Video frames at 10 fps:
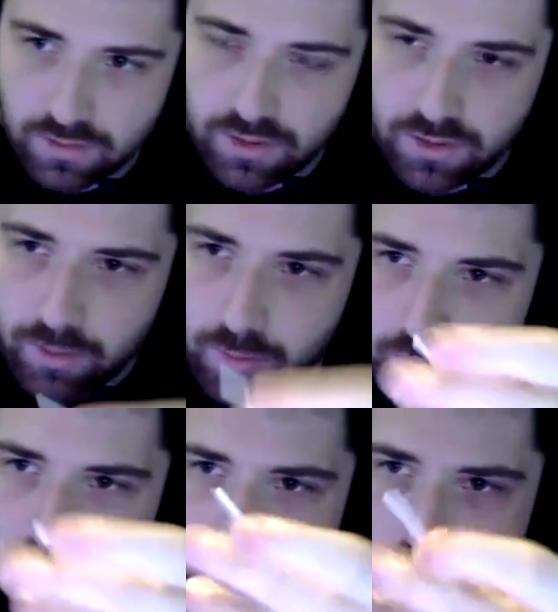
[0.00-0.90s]
So I
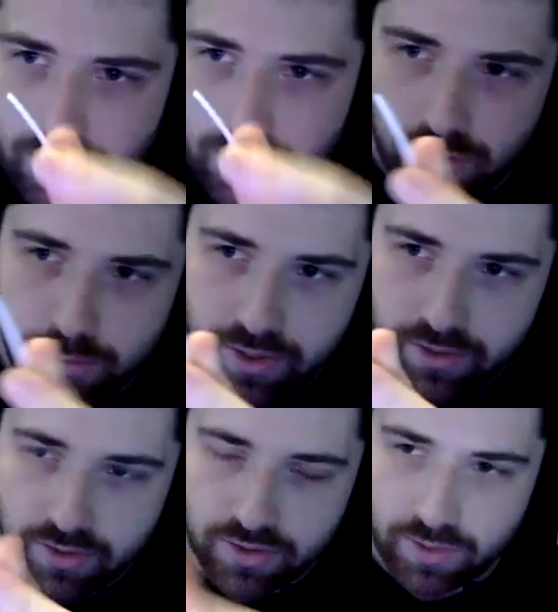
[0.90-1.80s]
broke it in two
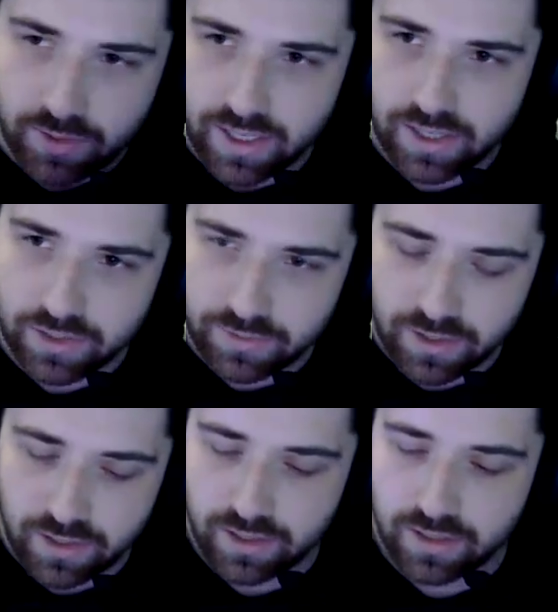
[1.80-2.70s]
pieces so it can actually
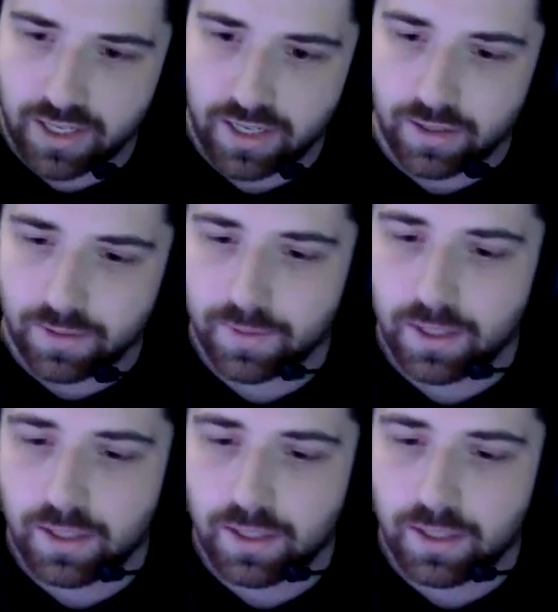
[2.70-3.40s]
fit in the container.